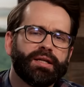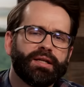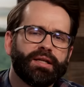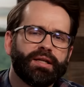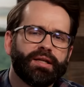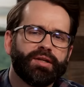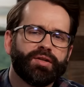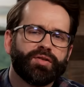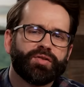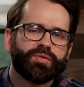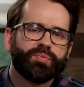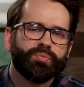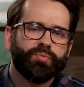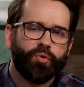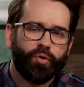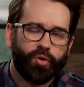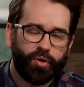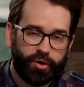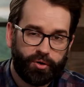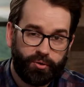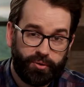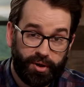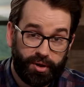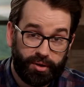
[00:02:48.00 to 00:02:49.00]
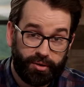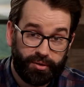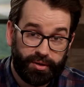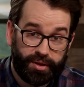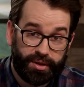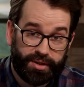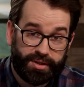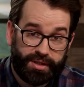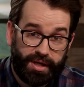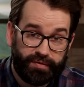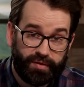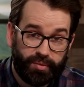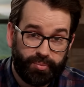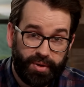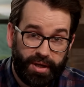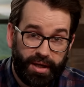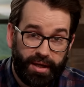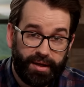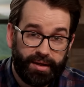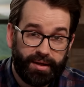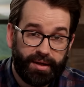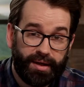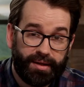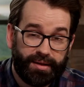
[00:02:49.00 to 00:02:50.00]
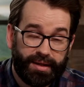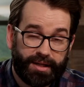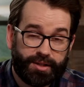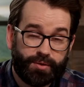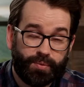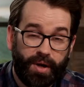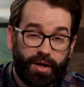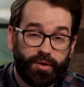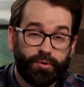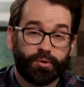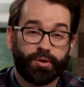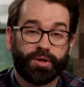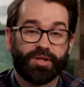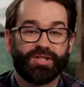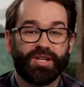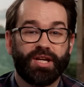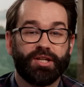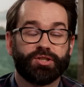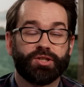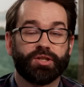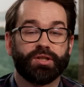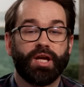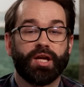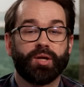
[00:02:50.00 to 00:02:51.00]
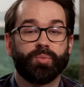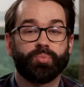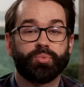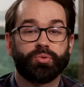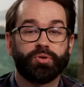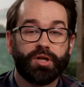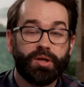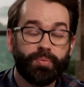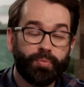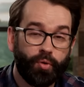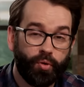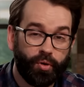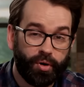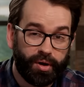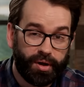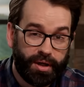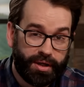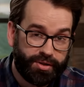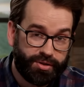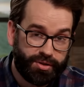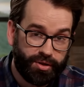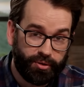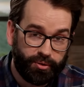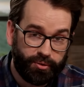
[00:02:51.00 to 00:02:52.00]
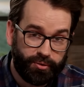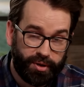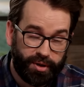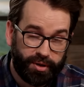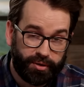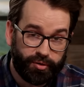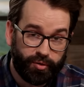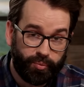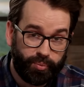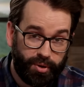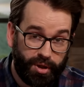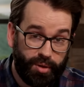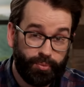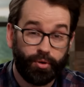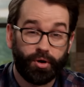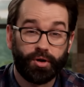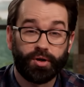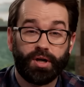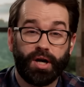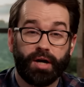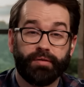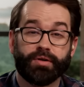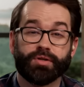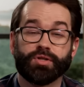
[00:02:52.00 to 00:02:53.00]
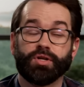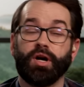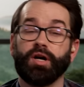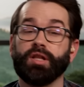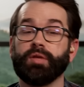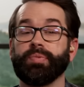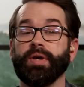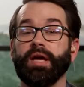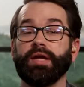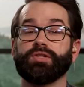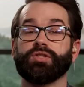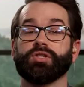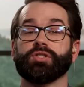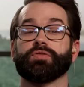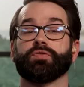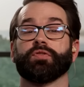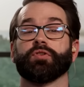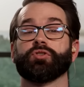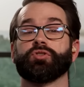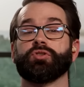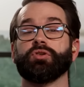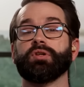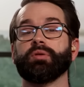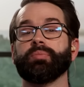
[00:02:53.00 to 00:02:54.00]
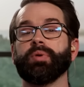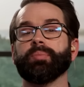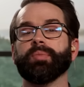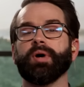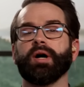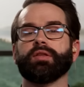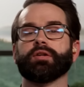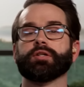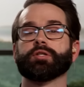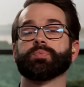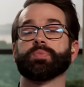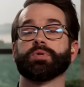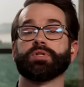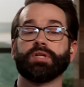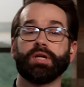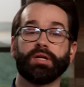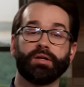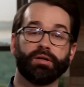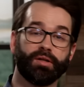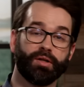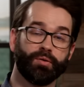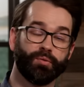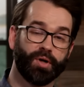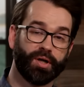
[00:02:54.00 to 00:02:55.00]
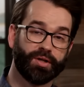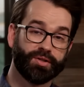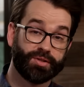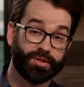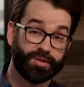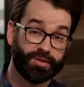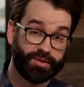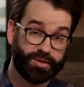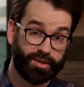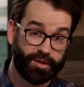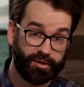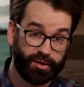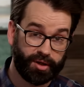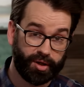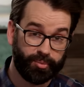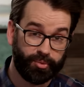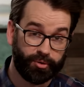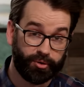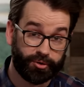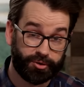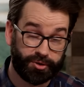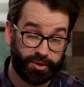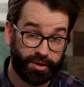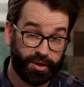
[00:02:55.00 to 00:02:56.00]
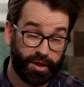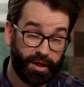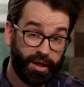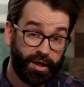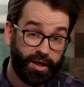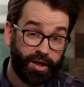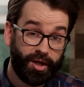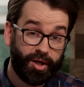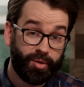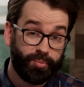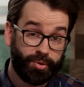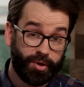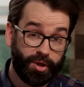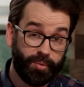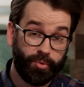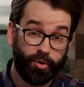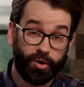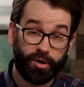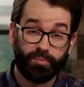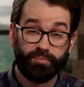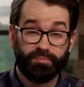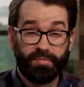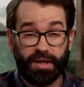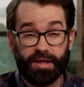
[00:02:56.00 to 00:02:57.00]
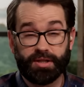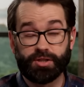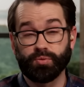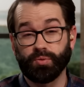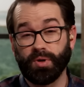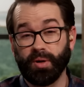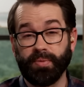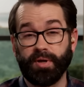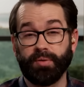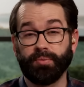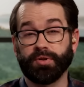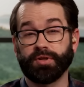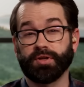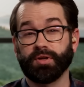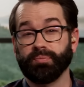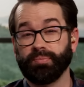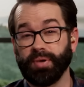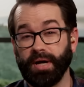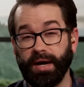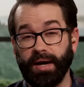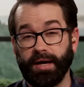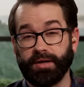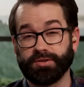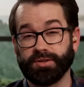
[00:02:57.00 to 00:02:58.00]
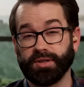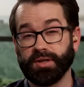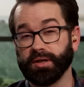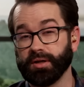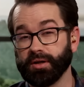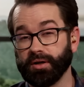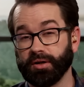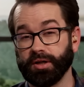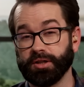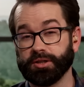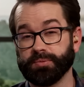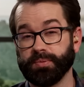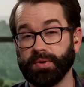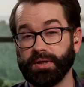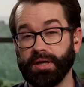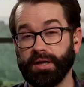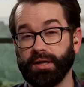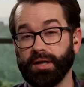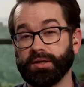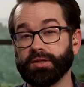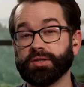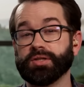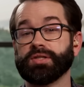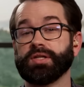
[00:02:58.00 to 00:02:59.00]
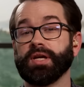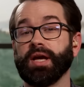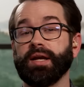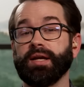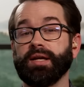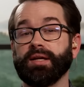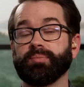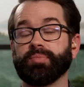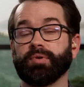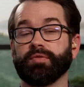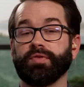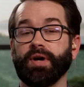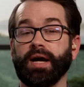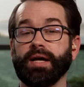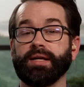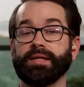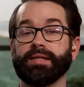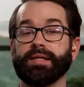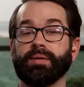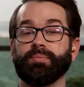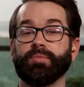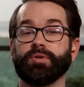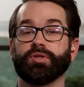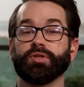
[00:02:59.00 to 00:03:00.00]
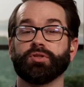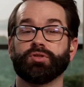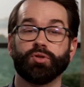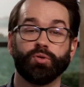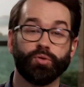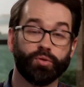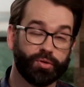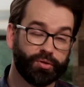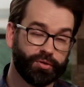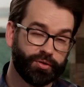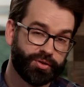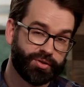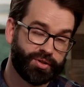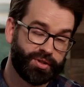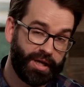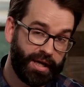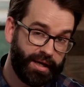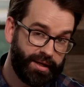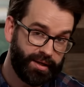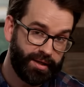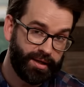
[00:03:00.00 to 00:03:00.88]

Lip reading: is more critical than it's ever been. And that's why an organization like Preborn is so critical. Preborn covers all the bases for soon-to-be mothers, particularly ones considering abortion. Preborn meets women with compassion, encouragement, and understanding, providing them with the tools they